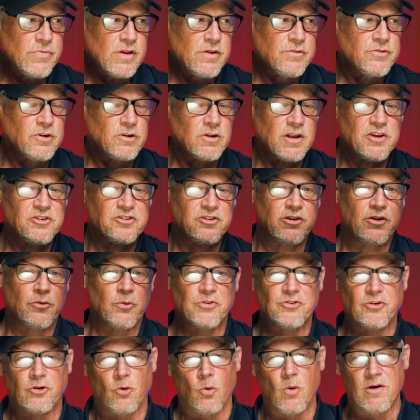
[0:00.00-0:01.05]
the lesson that
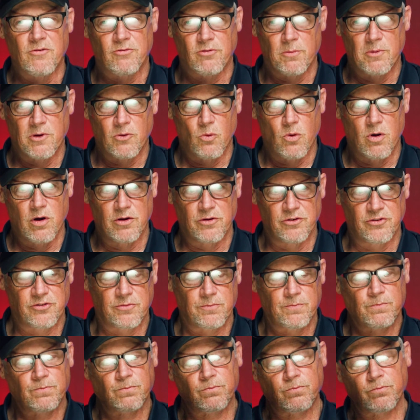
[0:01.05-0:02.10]
we took away from it was,
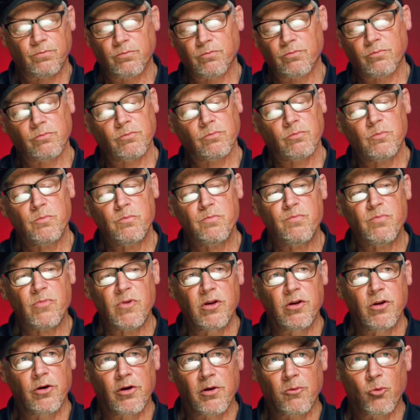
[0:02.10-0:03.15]

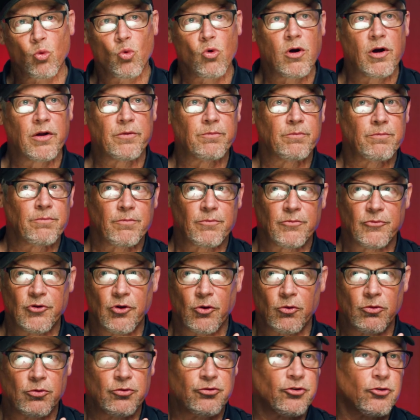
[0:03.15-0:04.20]
you know, number one,
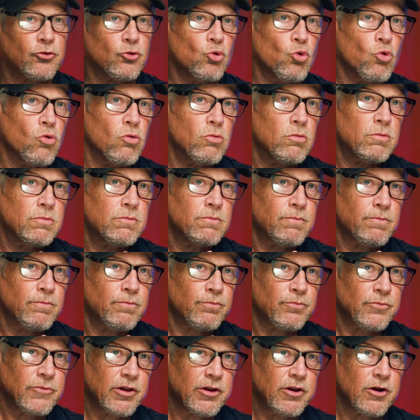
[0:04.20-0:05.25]
don't lose your cool,
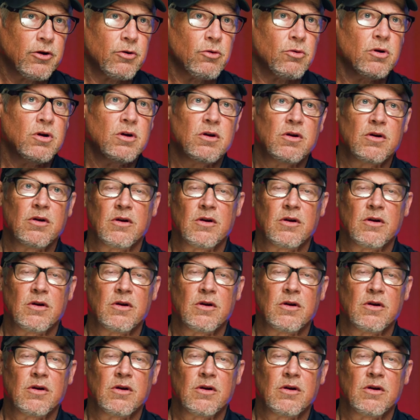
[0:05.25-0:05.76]
you know,